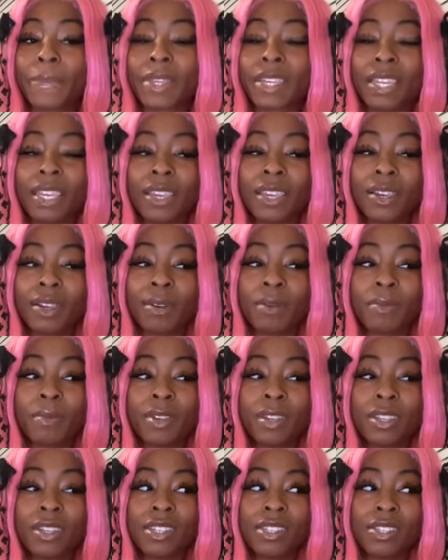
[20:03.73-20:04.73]
Damn.
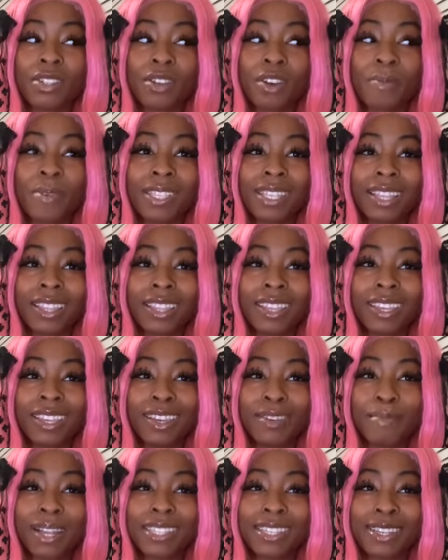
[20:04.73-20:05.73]
Disturbance, I
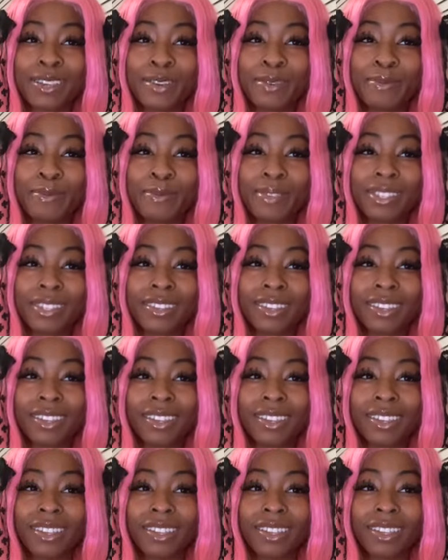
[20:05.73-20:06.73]
think, by Tems
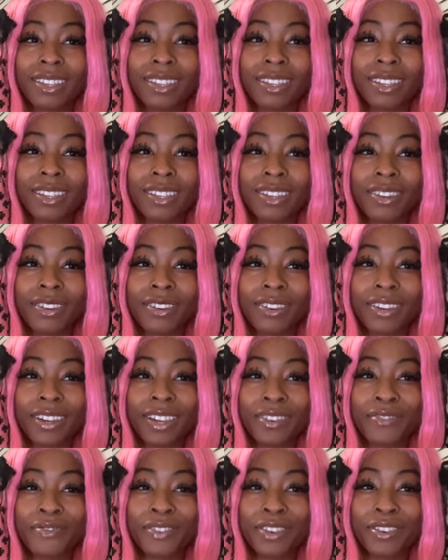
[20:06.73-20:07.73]
or
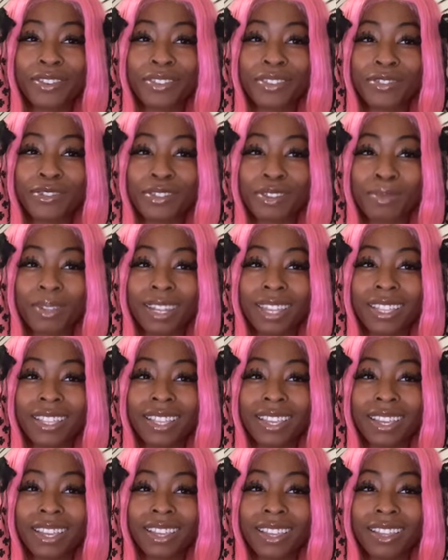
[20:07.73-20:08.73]
interference or something like
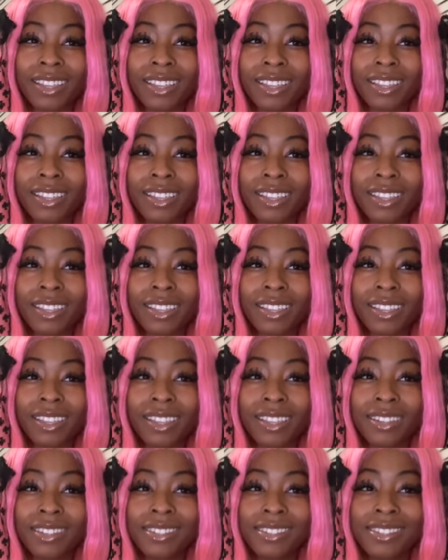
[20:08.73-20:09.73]
that.
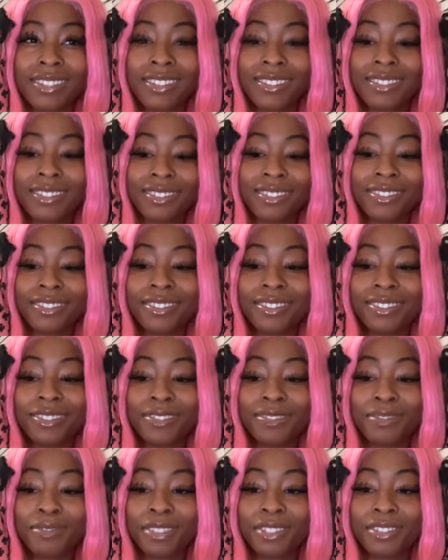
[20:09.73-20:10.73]
Disturb.
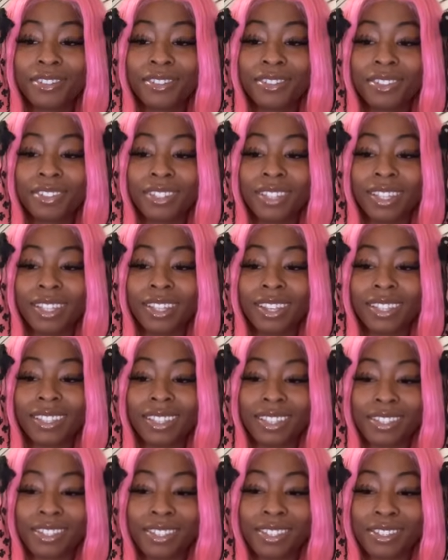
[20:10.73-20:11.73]
Uh, I
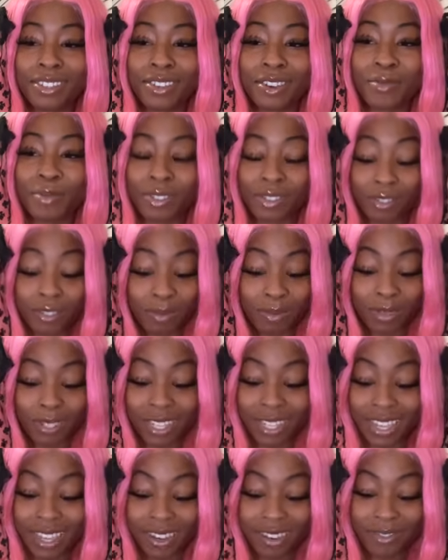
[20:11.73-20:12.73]
think it's disturbance or something
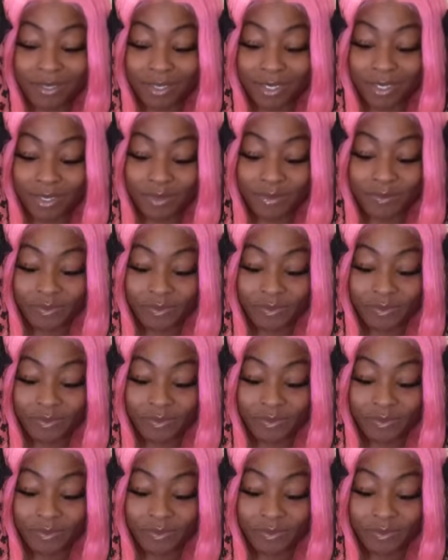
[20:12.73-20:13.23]
like that. I don't know.